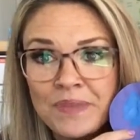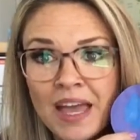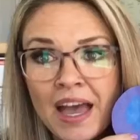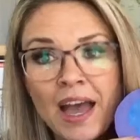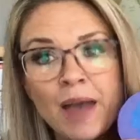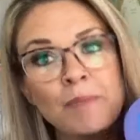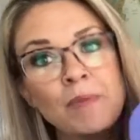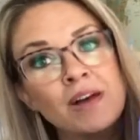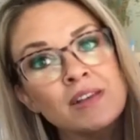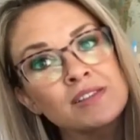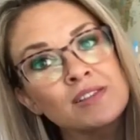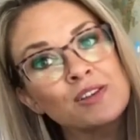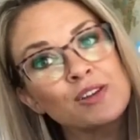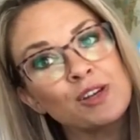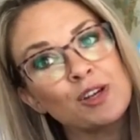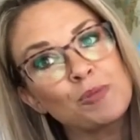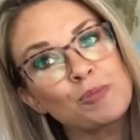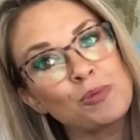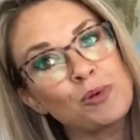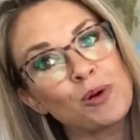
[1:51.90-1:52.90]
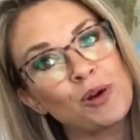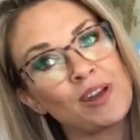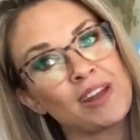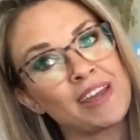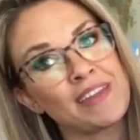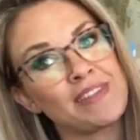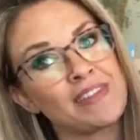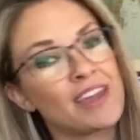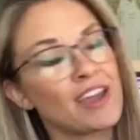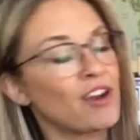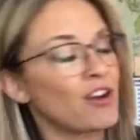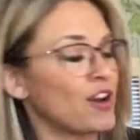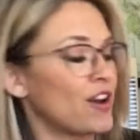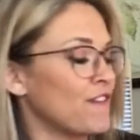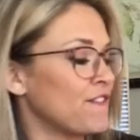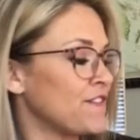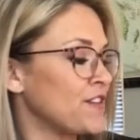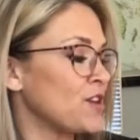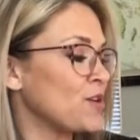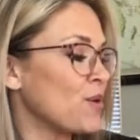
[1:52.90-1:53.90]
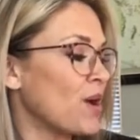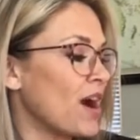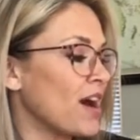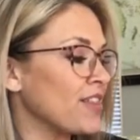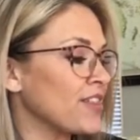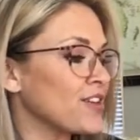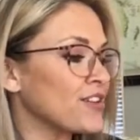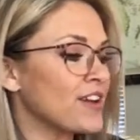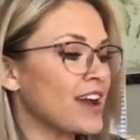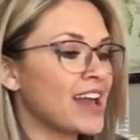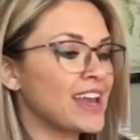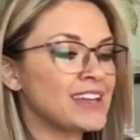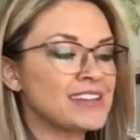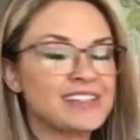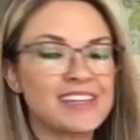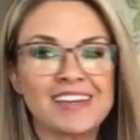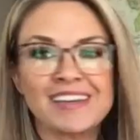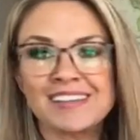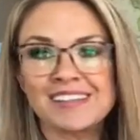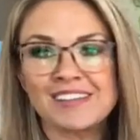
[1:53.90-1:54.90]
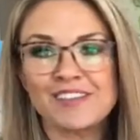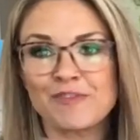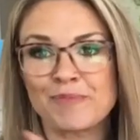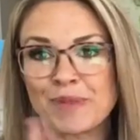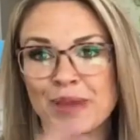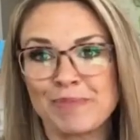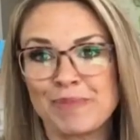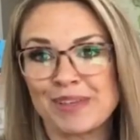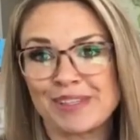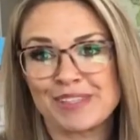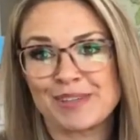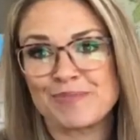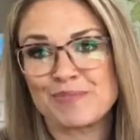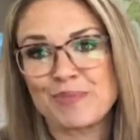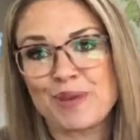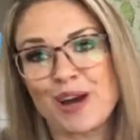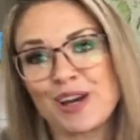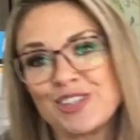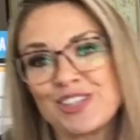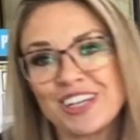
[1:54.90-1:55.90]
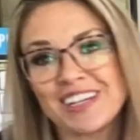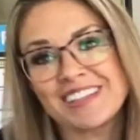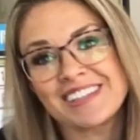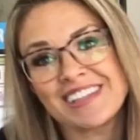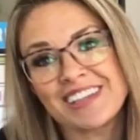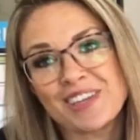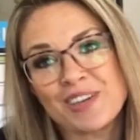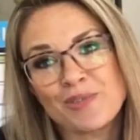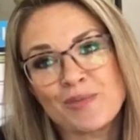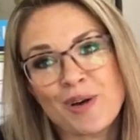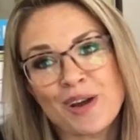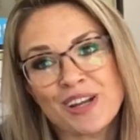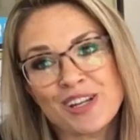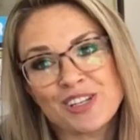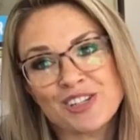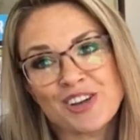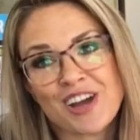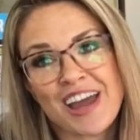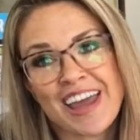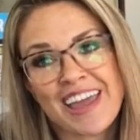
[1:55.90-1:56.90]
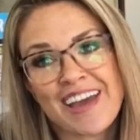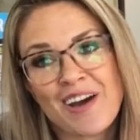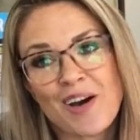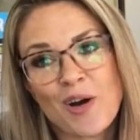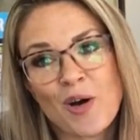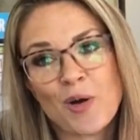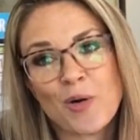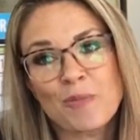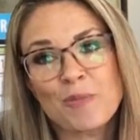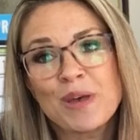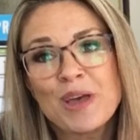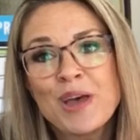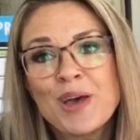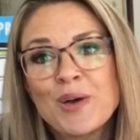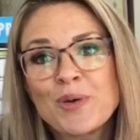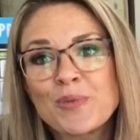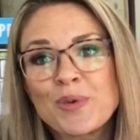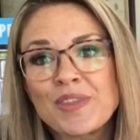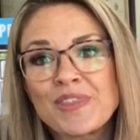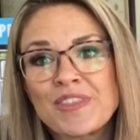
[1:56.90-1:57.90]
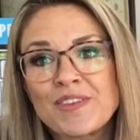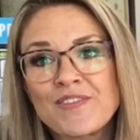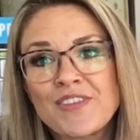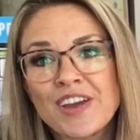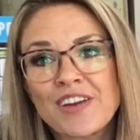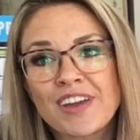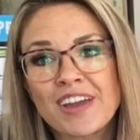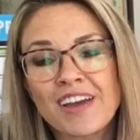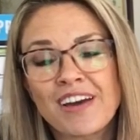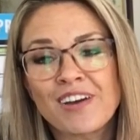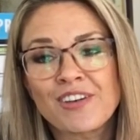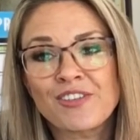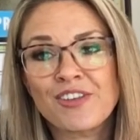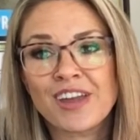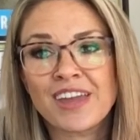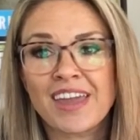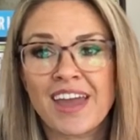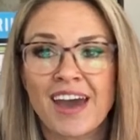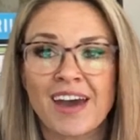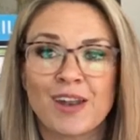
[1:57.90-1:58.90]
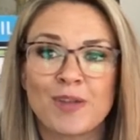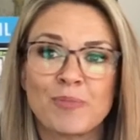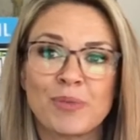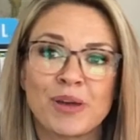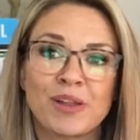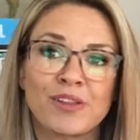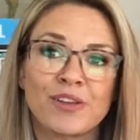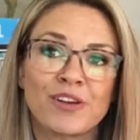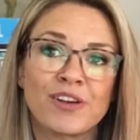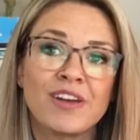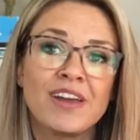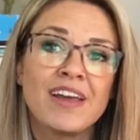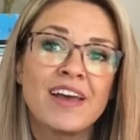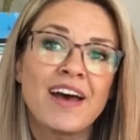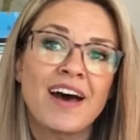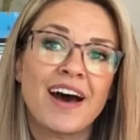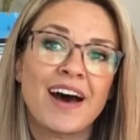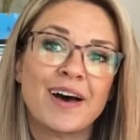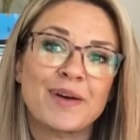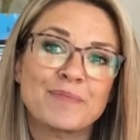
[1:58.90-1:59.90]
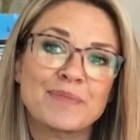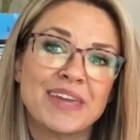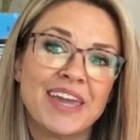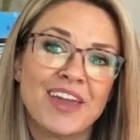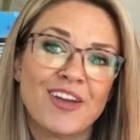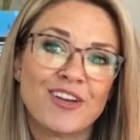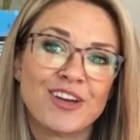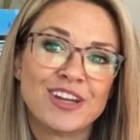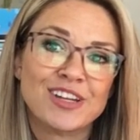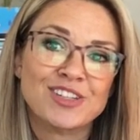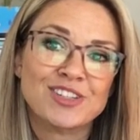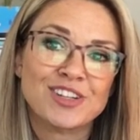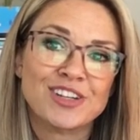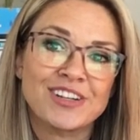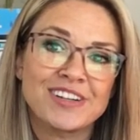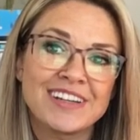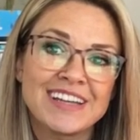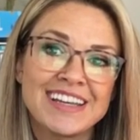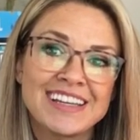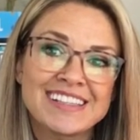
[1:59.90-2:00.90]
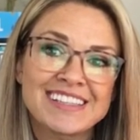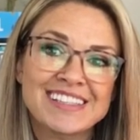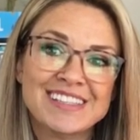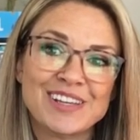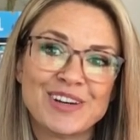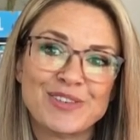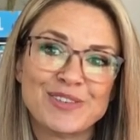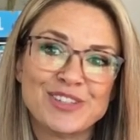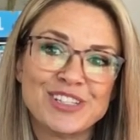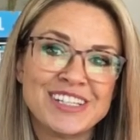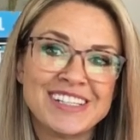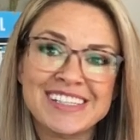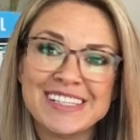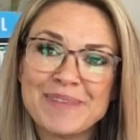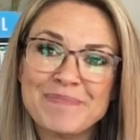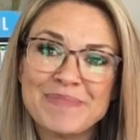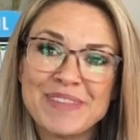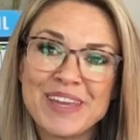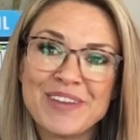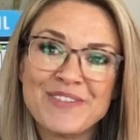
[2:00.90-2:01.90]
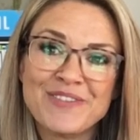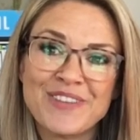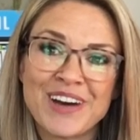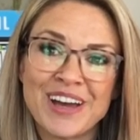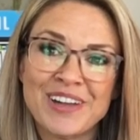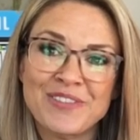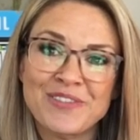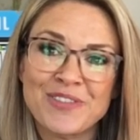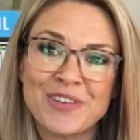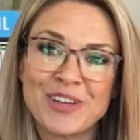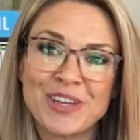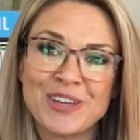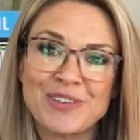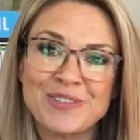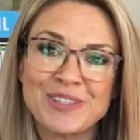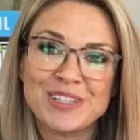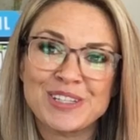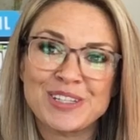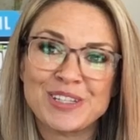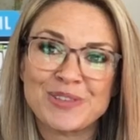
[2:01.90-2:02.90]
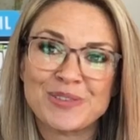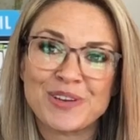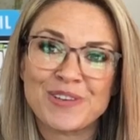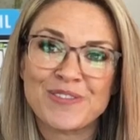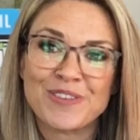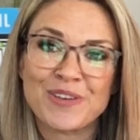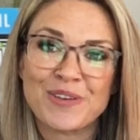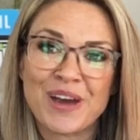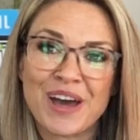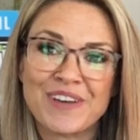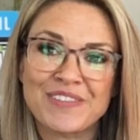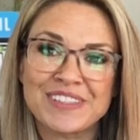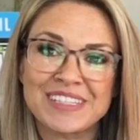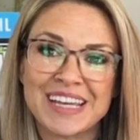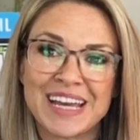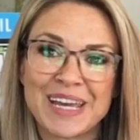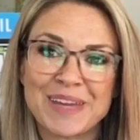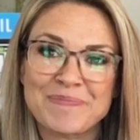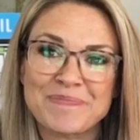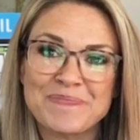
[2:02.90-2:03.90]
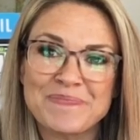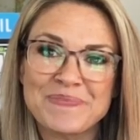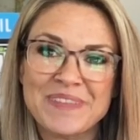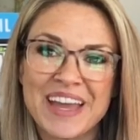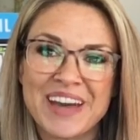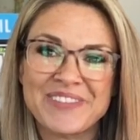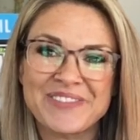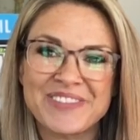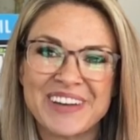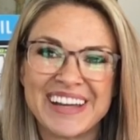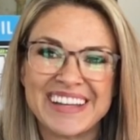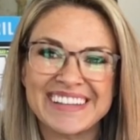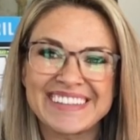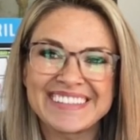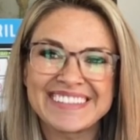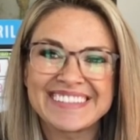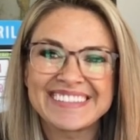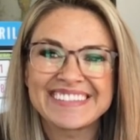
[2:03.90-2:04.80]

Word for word: I'm also going to put in there a few other ideas of maybe some projects that you want to try at home with the very hungry caterpillar um, character. So just something fun for you do if you have time. Have fun.